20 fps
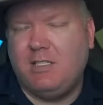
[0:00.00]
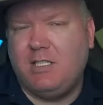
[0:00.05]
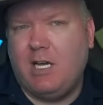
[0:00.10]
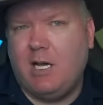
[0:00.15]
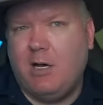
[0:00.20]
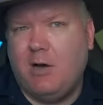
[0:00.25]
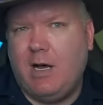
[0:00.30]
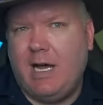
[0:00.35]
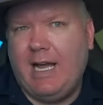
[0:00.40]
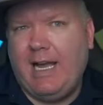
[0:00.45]

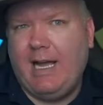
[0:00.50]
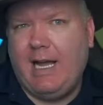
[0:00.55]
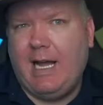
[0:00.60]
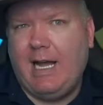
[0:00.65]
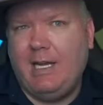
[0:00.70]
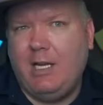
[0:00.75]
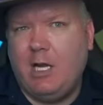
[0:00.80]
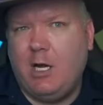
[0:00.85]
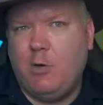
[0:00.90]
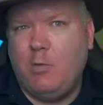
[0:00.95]
So I,
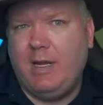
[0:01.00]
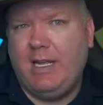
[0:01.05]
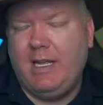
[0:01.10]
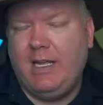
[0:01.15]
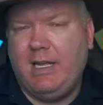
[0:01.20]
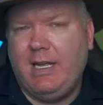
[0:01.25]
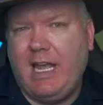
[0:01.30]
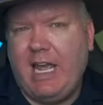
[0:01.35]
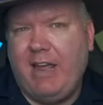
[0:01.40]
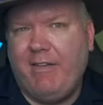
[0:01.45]
I know
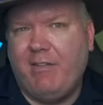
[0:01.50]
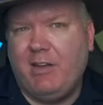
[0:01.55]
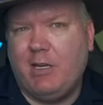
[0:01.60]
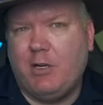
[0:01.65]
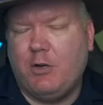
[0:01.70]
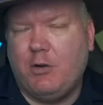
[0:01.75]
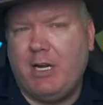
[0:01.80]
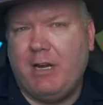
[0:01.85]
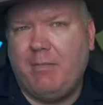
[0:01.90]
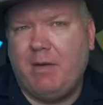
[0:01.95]
we gave
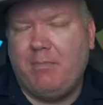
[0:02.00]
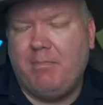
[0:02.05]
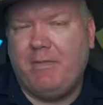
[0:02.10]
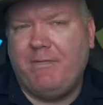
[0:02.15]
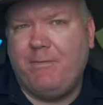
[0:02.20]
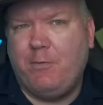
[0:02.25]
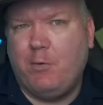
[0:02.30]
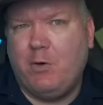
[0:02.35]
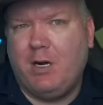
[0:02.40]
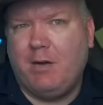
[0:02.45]
an agreement
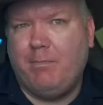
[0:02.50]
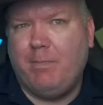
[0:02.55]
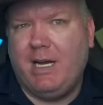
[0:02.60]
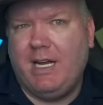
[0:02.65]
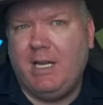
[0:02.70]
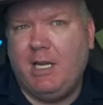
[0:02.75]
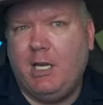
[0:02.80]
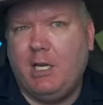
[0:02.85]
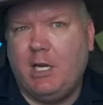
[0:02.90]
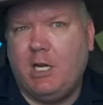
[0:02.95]
before,
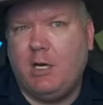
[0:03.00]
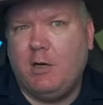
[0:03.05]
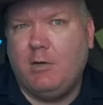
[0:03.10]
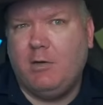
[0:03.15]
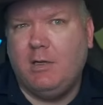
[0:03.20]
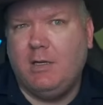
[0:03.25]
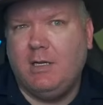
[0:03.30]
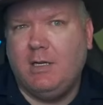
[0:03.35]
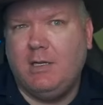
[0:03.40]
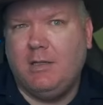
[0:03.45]
but, you
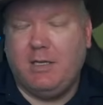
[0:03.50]
know,